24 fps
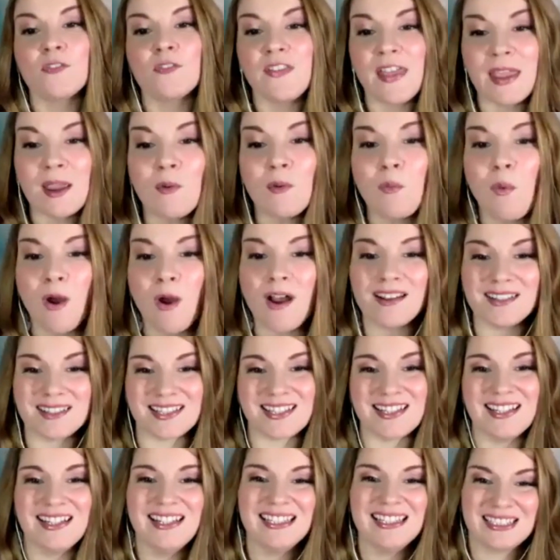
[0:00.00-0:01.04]
and they
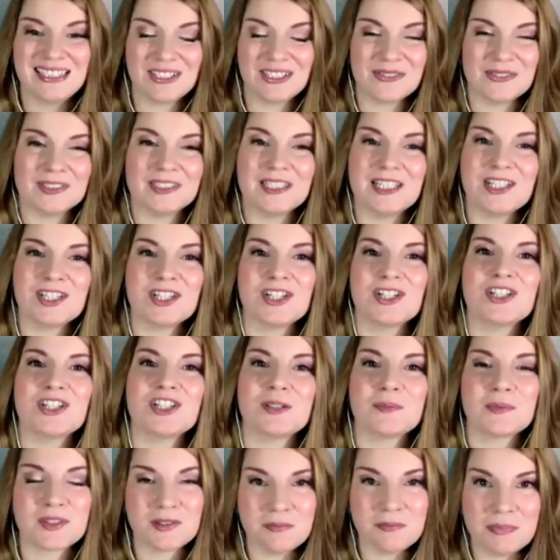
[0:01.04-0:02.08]
want their
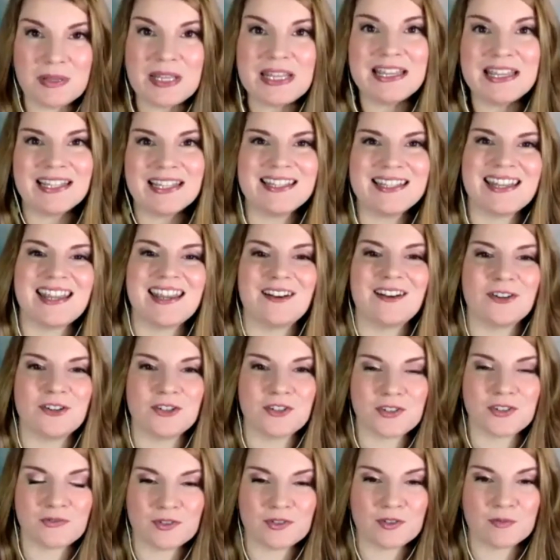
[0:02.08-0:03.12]
relationships to be
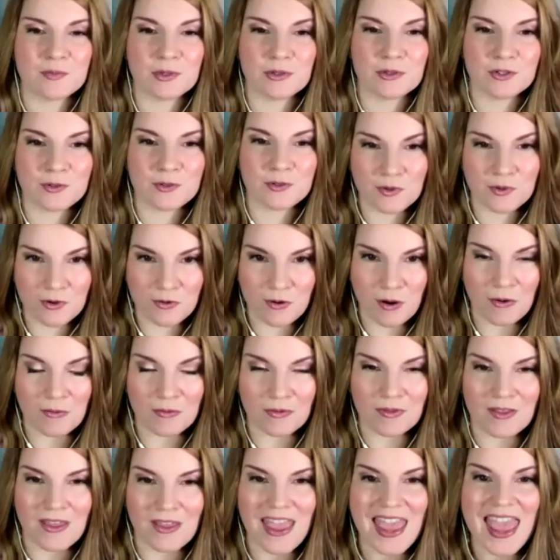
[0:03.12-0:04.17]
containers for spiritual growth
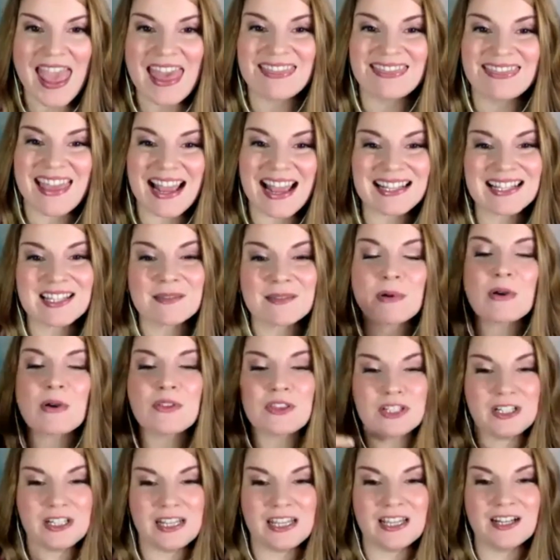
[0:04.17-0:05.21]
that's
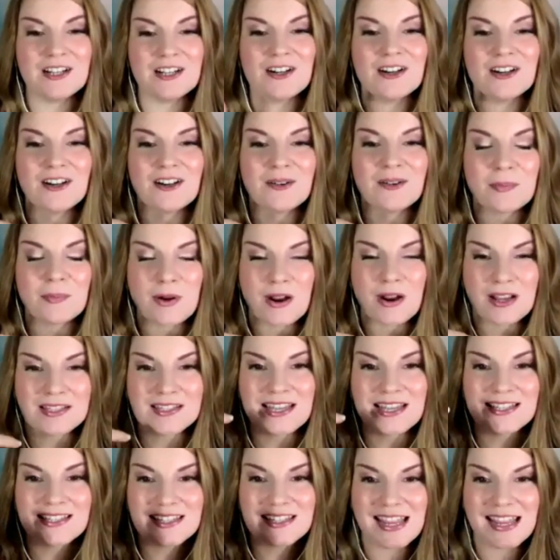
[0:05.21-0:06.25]
both an inner
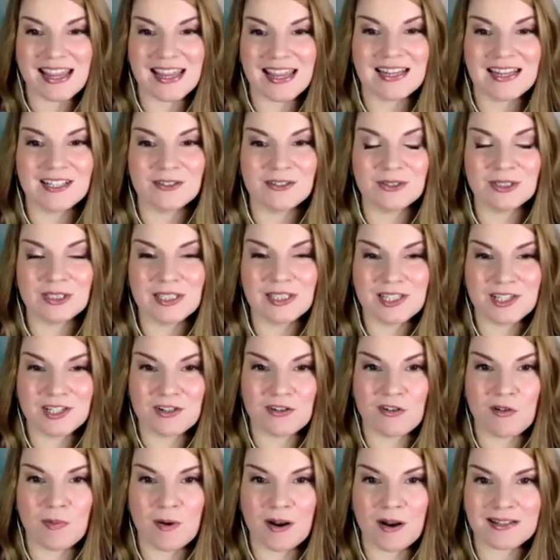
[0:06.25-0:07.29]
process and a
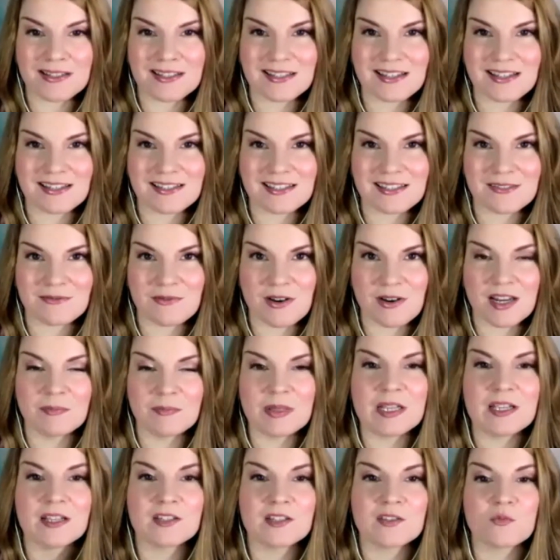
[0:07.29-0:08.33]
relational process
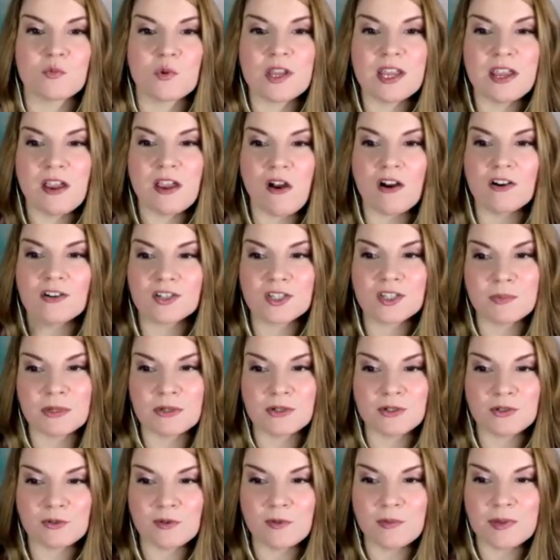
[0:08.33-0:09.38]
right because we are
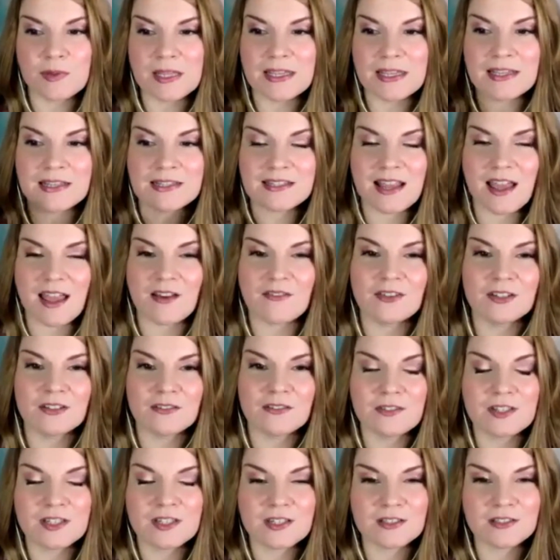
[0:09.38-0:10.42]
spiritual beings
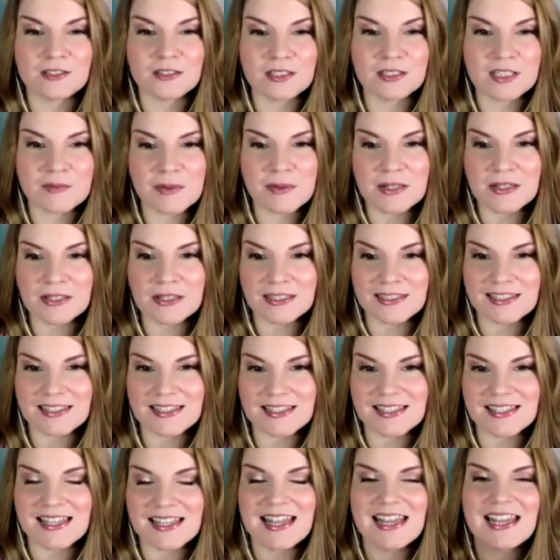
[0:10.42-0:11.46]
having a physical
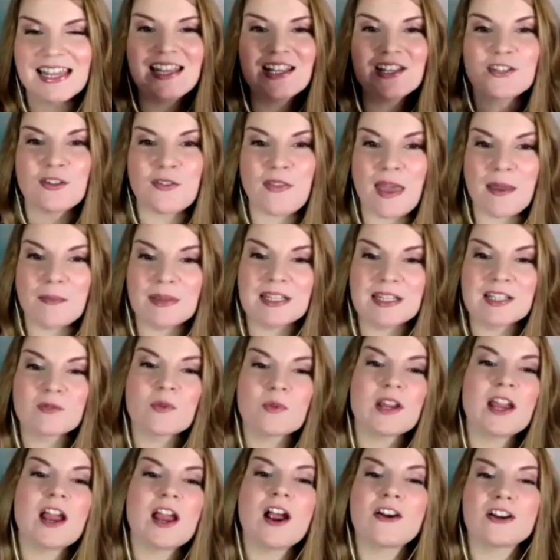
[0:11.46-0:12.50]
experience so that
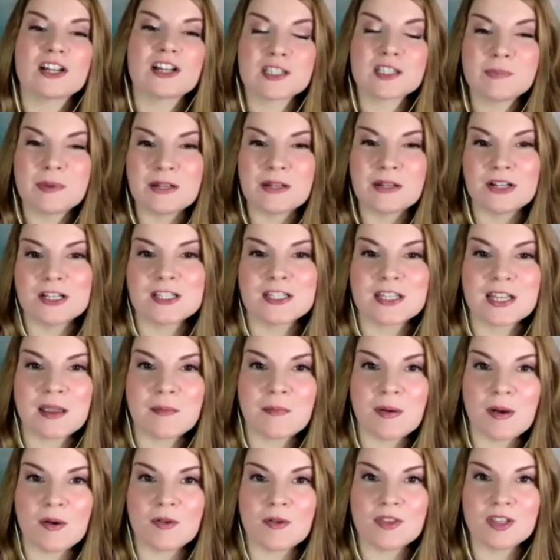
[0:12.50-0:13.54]
means we are
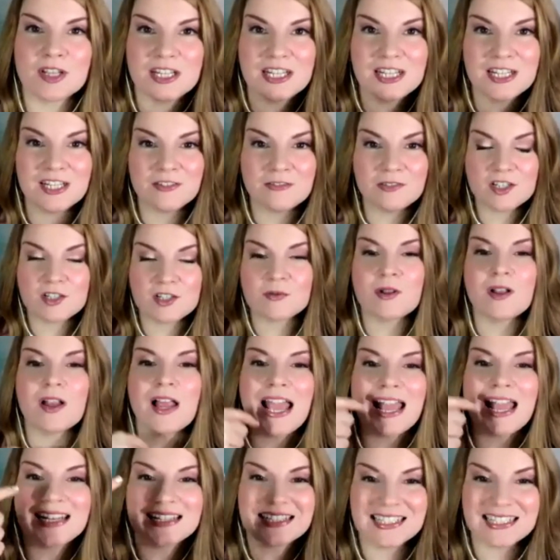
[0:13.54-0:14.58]
experiencing both an
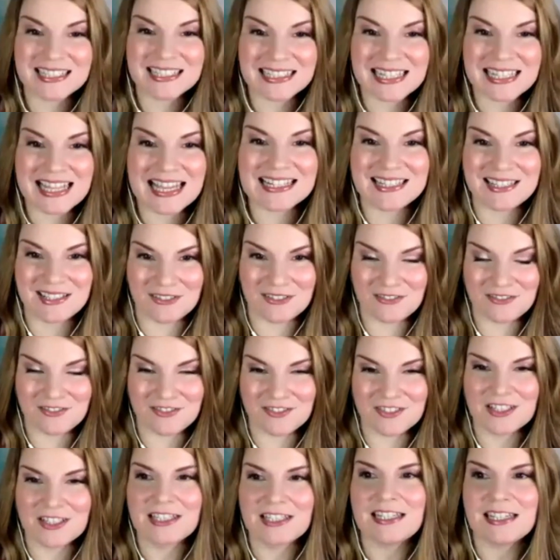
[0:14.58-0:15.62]
individual and a
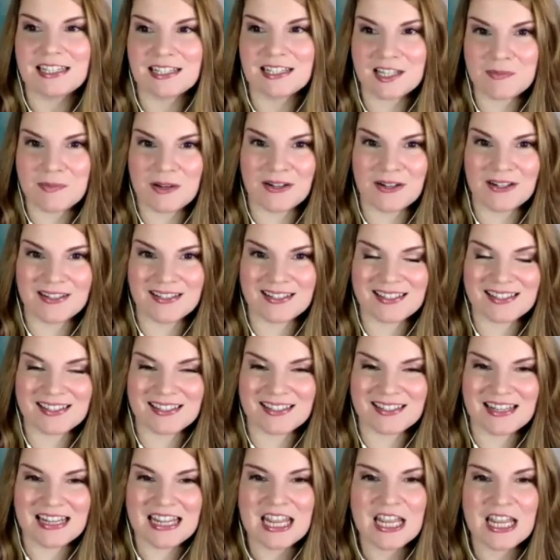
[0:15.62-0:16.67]
collective
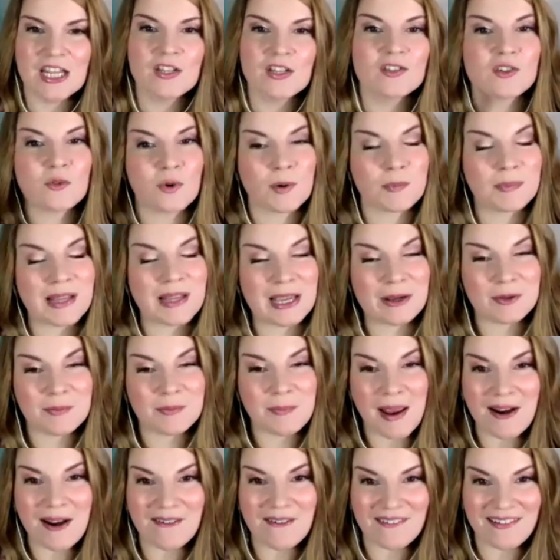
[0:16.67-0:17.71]
experience. So we're playing
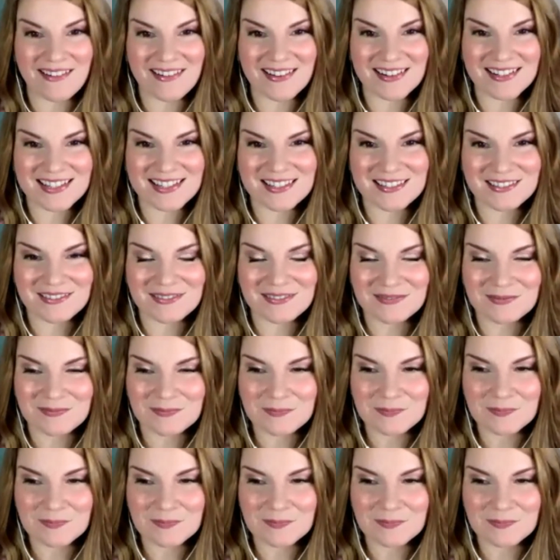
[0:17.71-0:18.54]
with paradox,